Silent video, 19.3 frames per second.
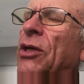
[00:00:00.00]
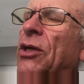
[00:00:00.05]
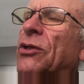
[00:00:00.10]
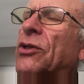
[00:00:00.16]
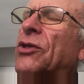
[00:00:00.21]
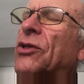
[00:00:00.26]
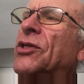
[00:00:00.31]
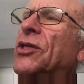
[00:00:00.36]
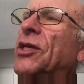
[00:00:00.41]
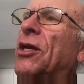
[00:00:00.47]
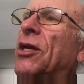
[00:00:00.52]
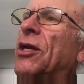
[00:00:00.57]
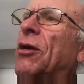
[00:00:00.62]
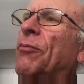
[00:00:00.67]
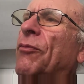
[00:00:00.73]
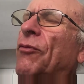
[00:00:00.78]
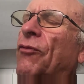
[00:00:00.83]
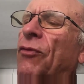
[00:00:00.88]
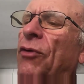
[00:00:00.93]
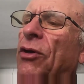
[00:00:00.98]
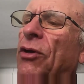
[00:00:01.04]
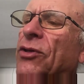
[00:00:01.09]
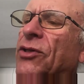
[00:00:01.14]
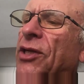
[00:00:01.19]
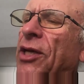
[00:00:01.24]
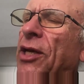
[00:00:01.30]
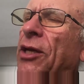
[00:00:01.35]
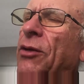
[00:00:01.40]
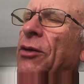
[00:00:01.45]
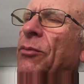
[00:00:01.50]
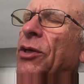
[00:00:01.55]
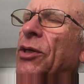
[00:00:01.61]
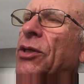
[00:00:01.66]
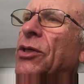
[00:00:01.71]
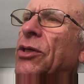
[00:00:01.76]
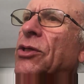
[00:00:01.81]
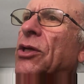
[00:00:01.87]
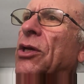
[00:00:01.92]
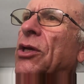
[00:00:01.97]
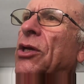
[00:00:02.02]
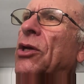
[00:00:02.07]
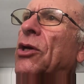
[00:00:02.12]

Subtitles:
to set up false enemies,